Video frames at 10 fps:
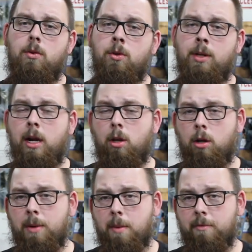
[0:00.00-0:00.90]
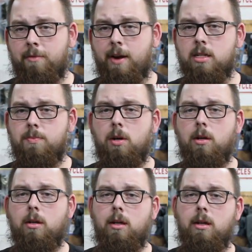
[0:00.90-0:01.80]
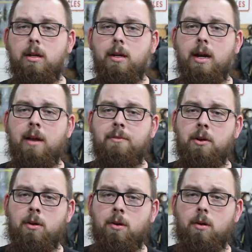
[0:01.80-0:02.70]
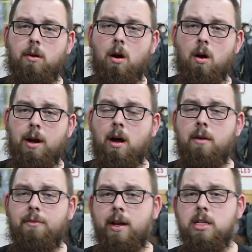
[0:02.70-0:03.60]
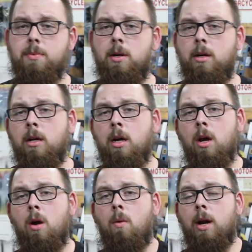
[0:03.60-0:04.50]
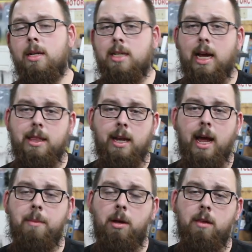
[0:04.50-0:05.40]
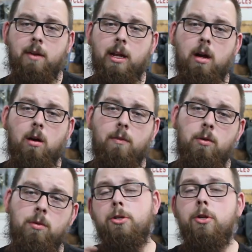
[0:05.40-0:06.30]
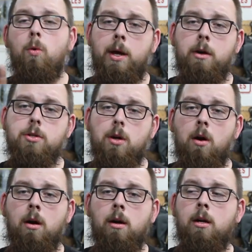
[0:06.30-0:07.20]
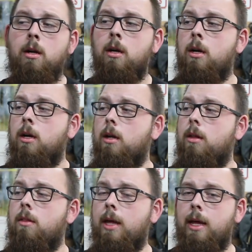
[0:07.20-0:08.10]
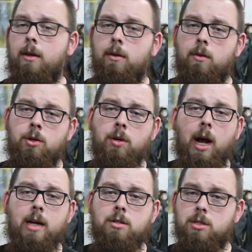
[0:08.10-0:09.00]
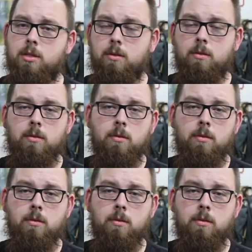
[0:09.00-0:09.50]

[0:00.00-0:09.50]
You'll need to look me up on Facebook, and if you're already on Facebook, when I say the name on the video of who the two winners are, then you guys just